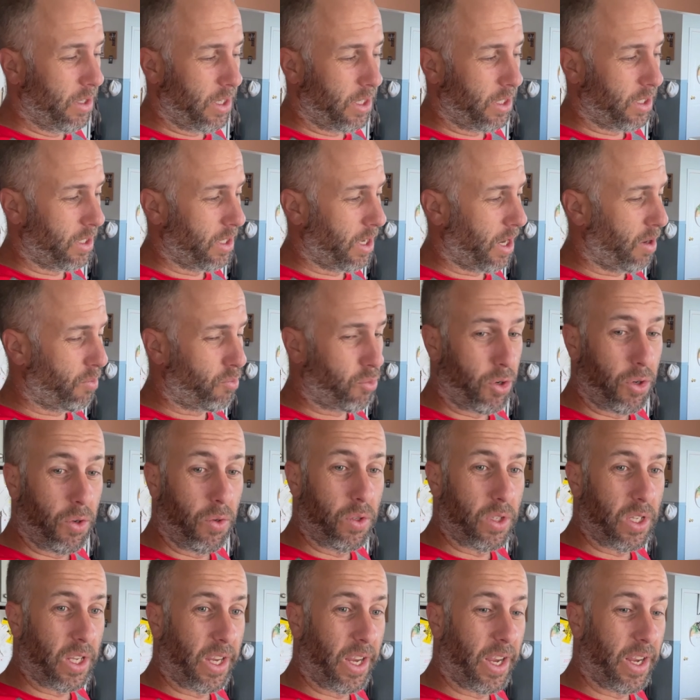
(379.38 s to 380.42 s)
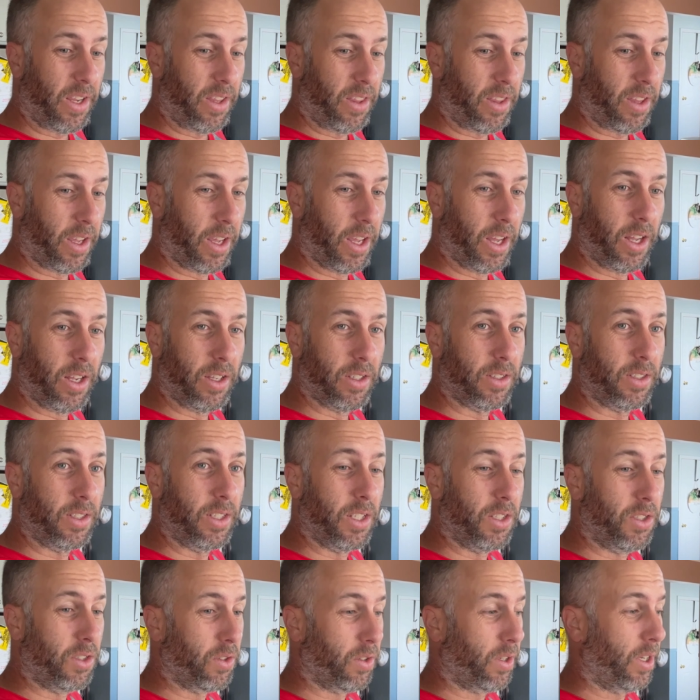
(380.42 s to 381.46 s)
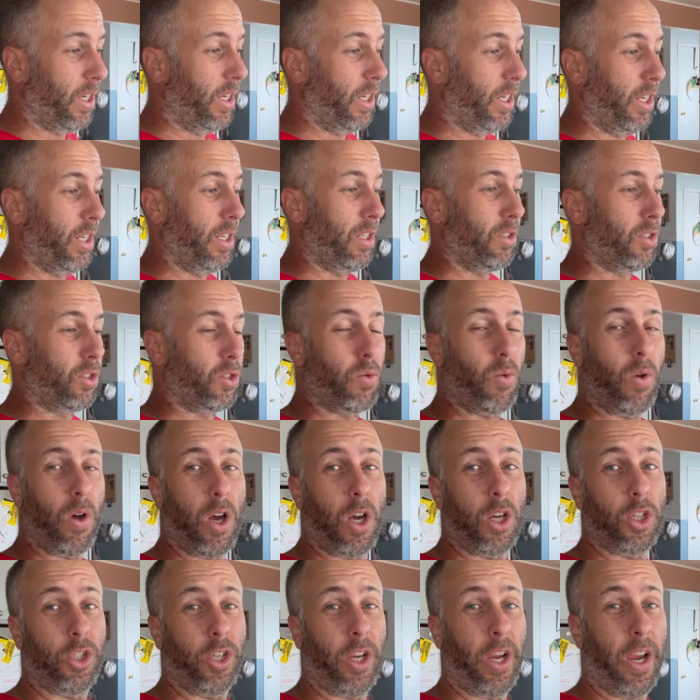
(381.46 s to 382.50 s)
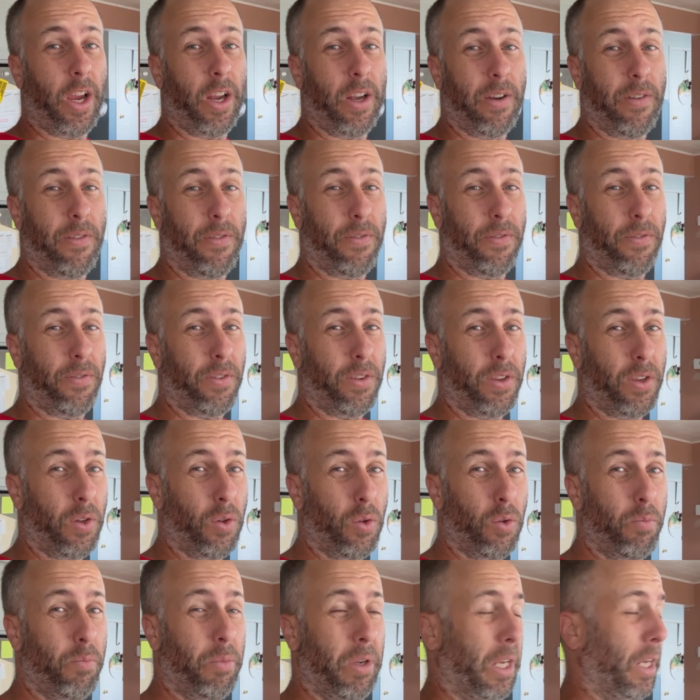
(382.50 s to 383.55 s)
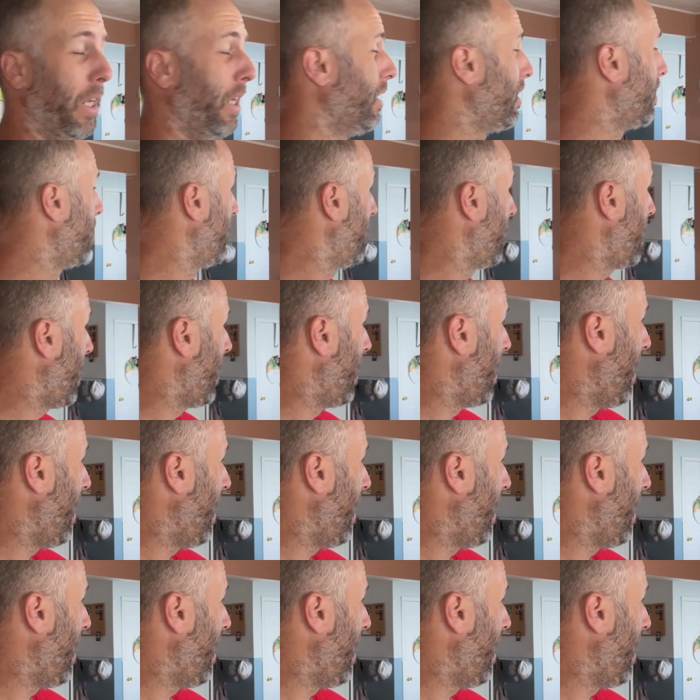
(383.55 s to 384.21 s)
is not producing anything else than zucchini and squash and a few beans. I mean, I